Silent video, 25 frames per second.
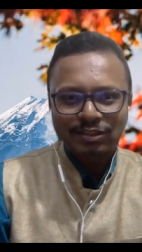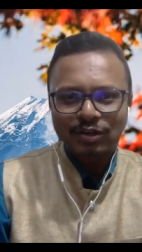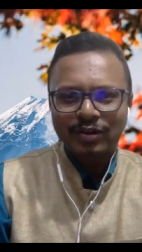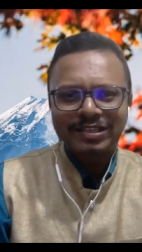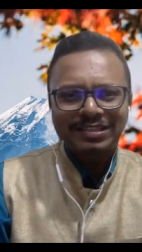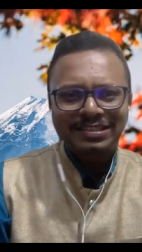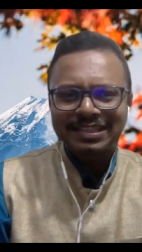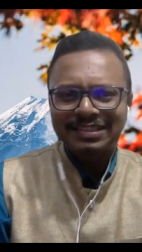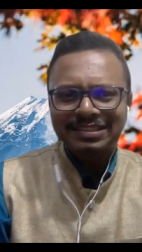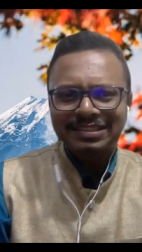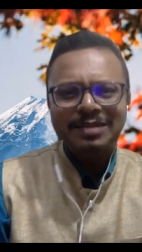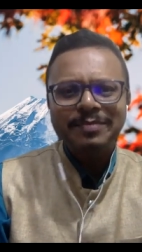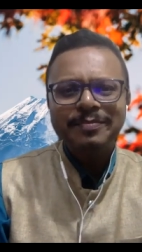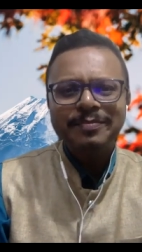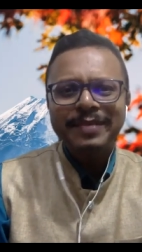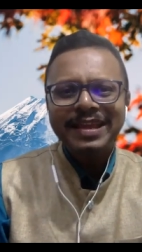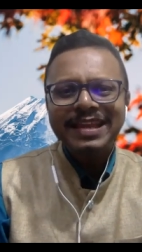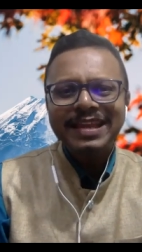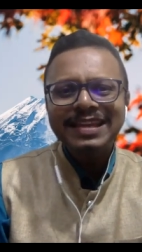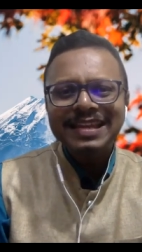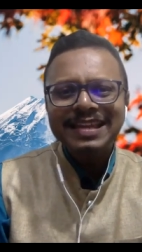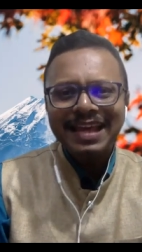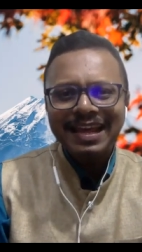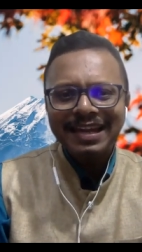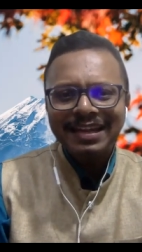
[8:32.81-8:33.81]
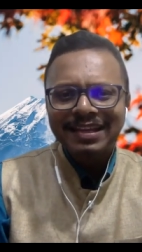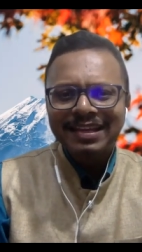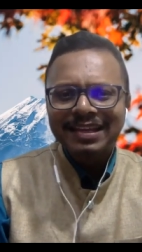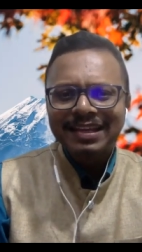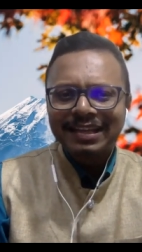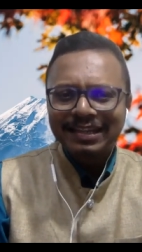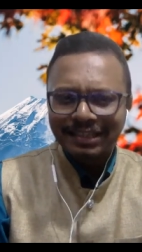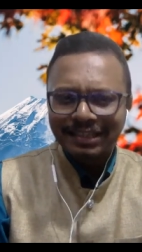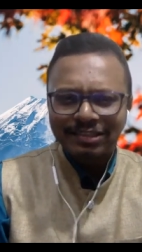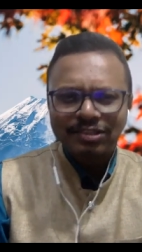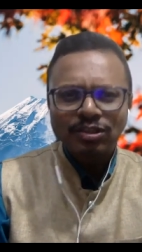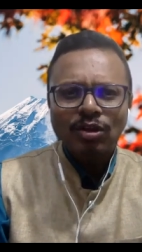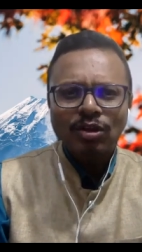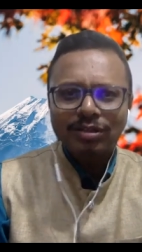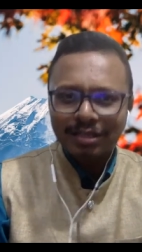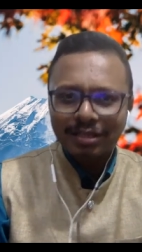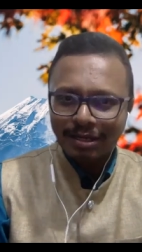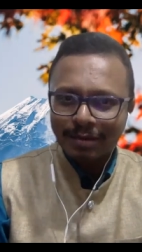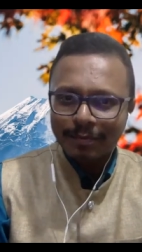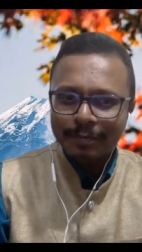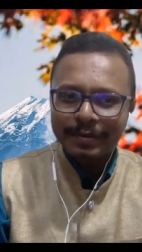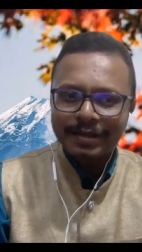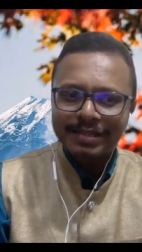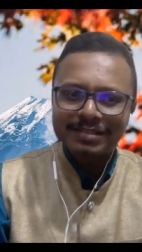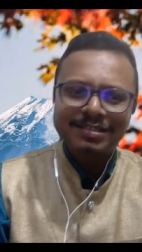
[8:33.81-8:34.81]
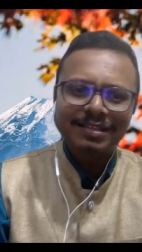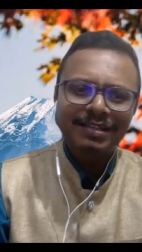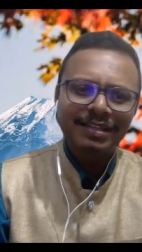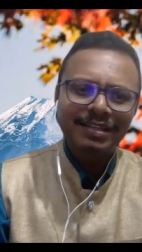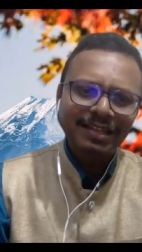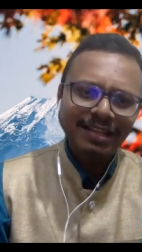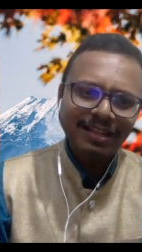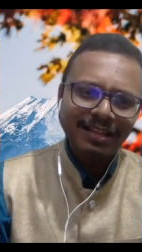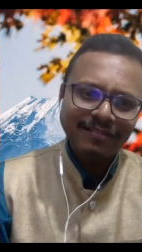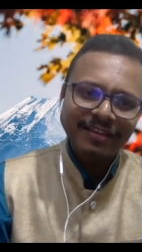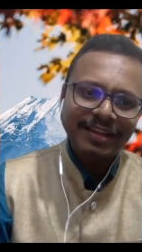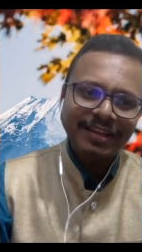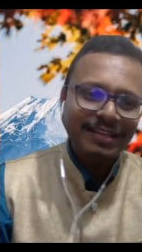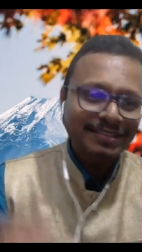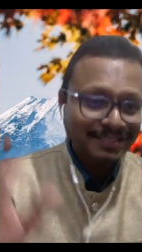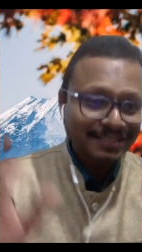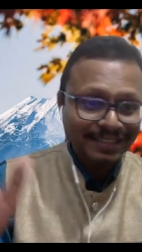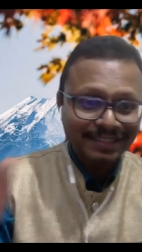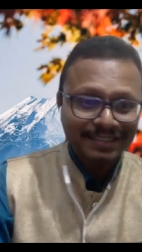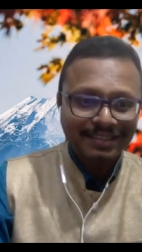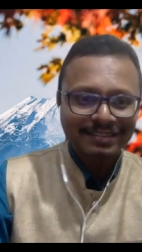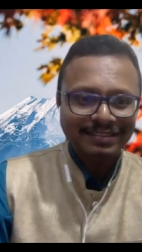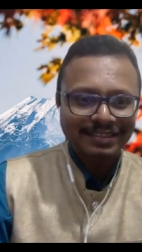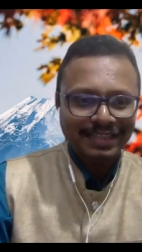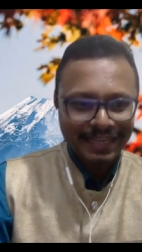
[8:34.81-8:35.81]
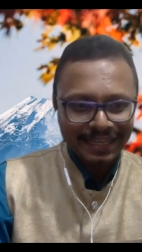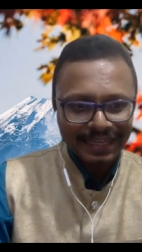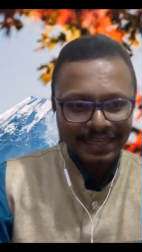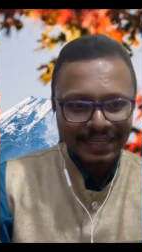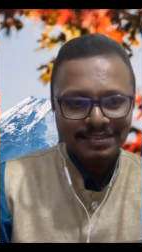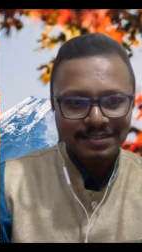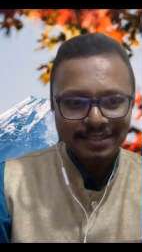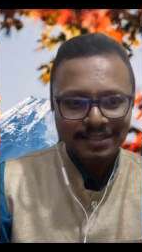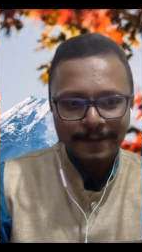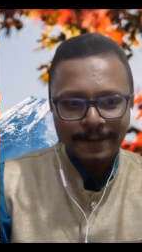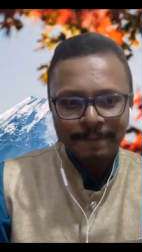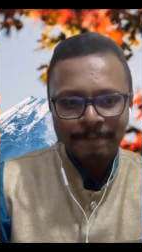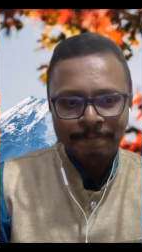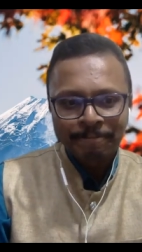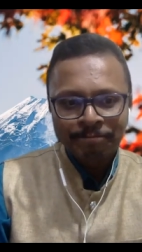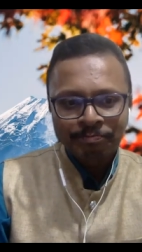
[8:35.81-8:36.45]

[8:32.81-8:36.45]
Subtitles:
Now, it doesn't mean that this all the companies are there. There are various sectors, like I said.